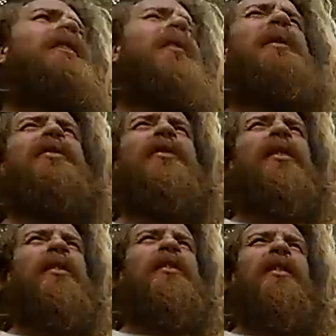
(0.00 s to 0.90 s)
I'm not sure if
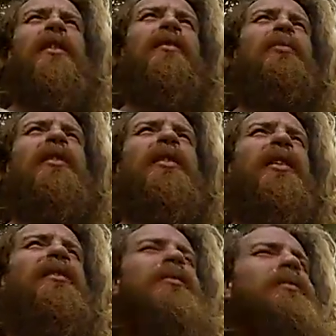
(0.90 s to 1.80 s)
the Rh negative blood
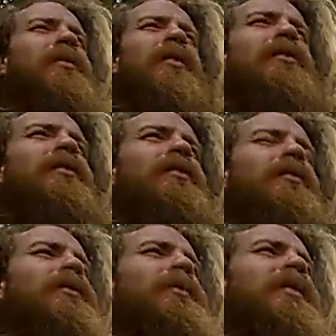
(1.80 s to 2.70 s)
has something. I don't
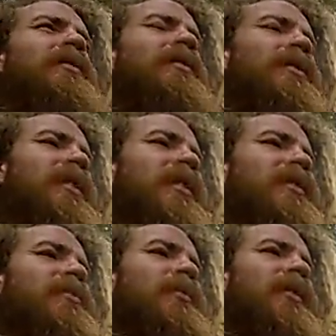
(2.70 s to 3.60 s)
know specifically what that
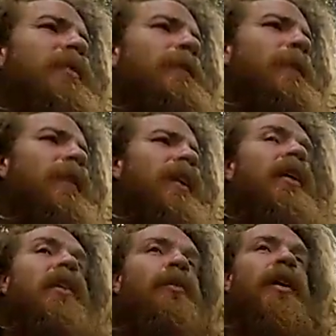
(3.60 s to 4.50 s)
is, but the
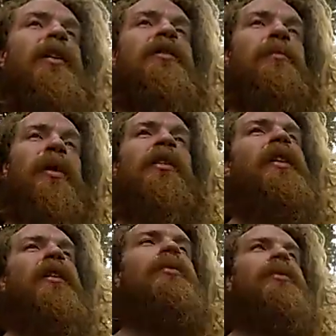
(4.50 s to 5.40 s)
Aryan race.
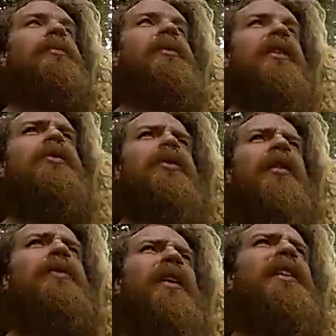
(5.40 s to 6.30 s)
Apparently Hitler was obsessed with
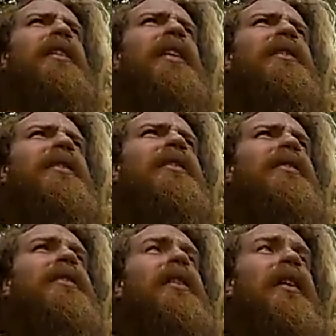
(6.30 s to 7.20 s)
trying to find
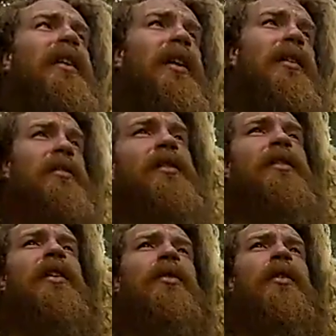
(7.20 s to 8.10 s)
Atlantis. And there's a
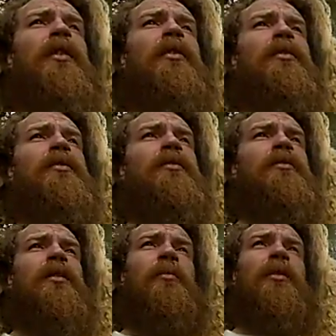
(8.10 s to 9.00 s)
theory.
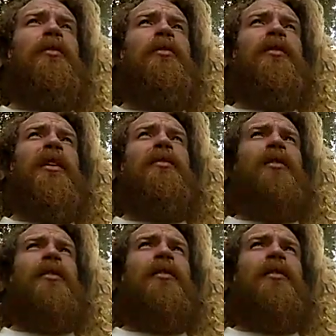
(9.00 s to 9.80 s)
I'm gonna throw this out there.